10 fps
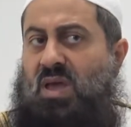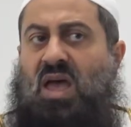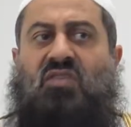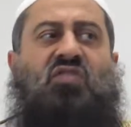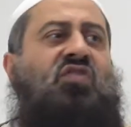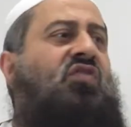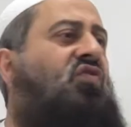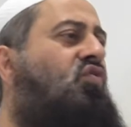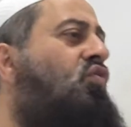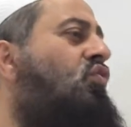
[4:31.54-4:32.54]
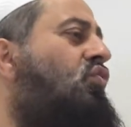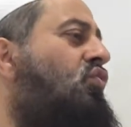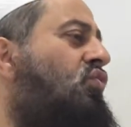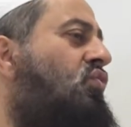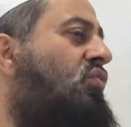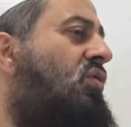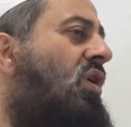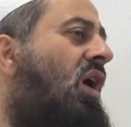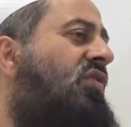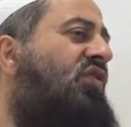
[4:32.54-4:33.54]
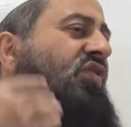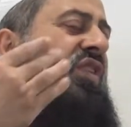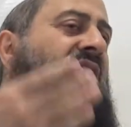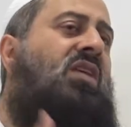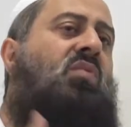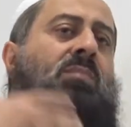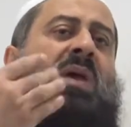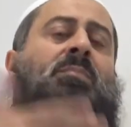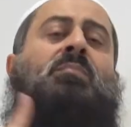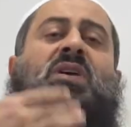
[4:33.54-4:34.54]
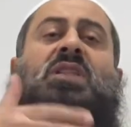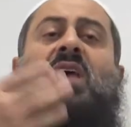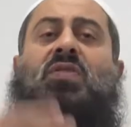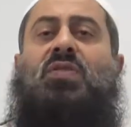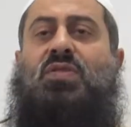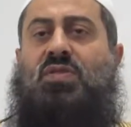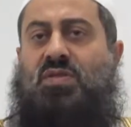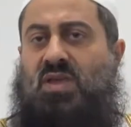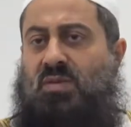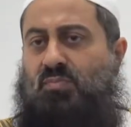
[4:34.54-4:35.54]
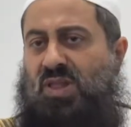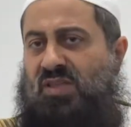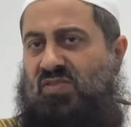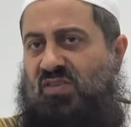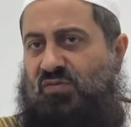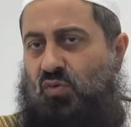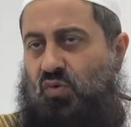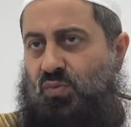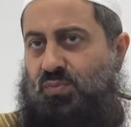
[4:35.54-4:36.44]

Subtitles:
us to constantly remember death in plentiful.